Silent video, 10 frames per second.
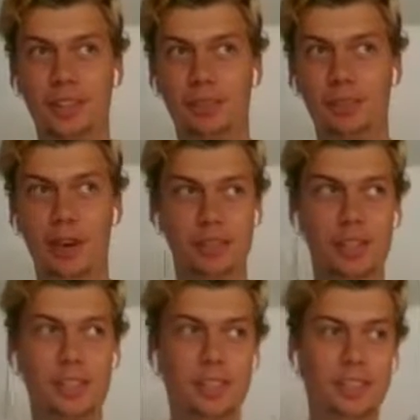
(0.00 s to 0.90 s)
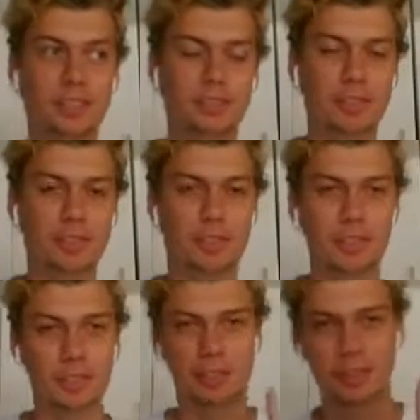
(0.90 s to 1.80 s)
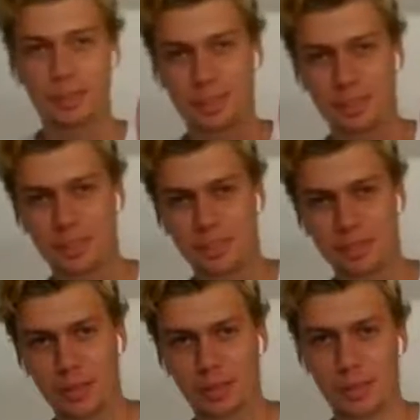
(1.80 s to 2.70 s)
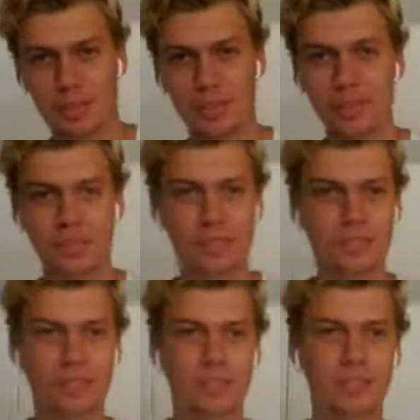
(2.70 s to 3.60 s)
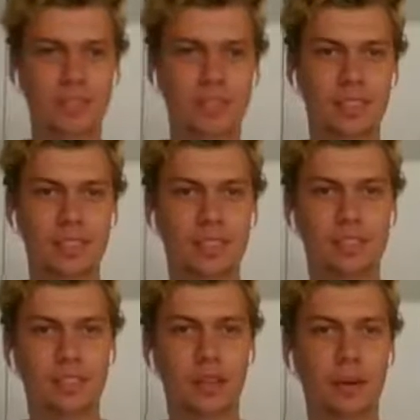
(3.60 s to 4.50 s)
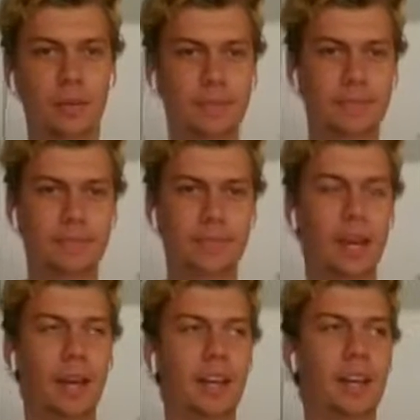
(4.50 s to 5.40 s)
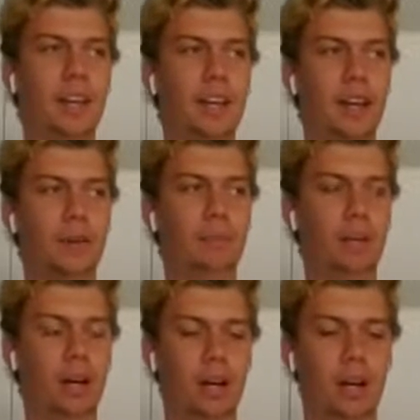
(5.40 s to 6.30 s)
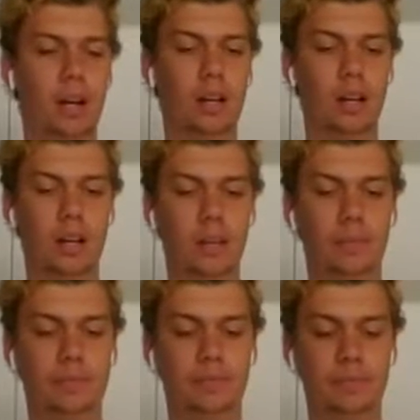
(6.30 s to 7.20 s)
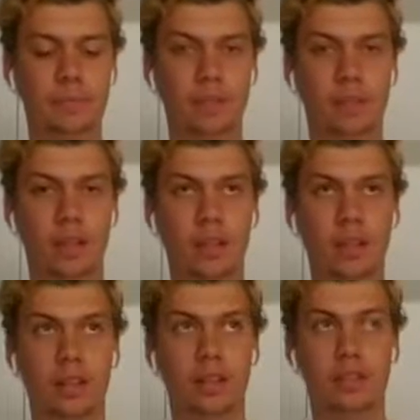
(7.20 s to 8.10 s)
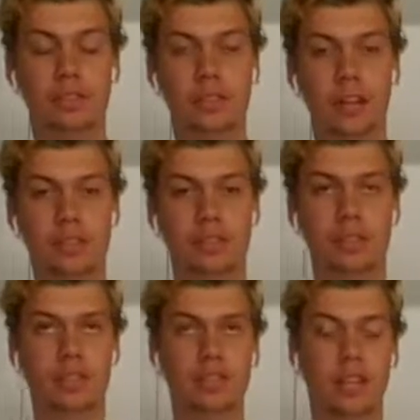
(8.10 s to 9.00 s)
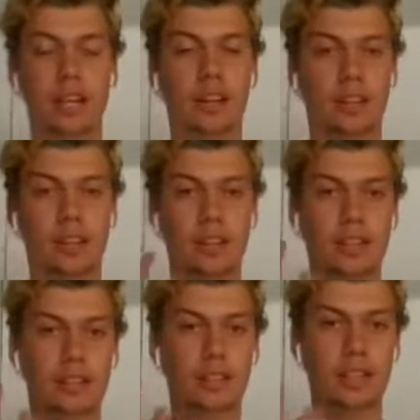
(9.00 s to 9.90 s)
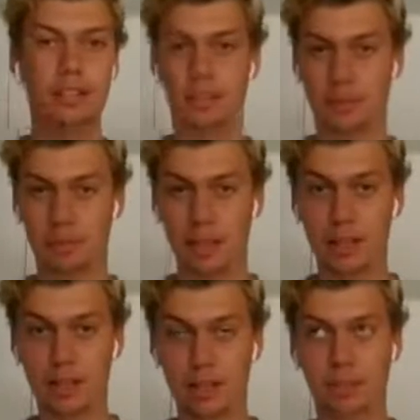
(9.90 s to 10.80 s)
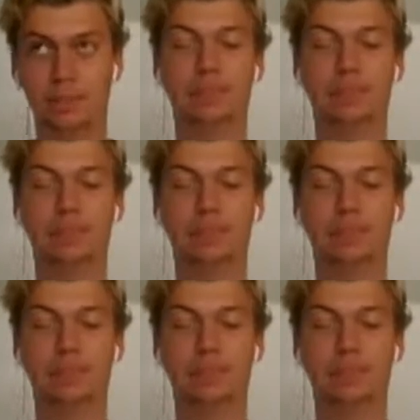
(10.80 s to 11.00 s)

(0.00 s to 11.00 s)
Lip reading: watching, which there's only one person, so yeah. But you should also check out our Instagram page.